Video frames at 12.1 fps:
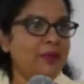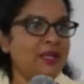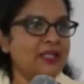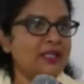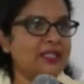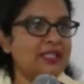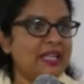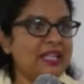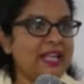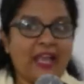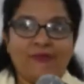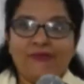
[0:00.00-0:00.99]
He's
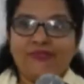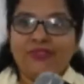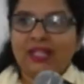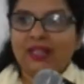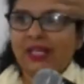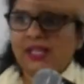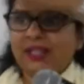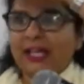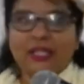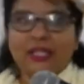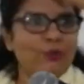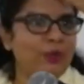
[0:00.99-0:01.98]
seen everything
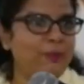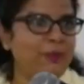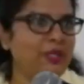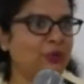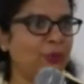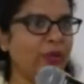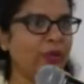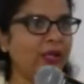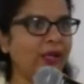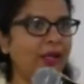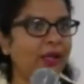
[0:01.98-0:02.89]
that you would be doing,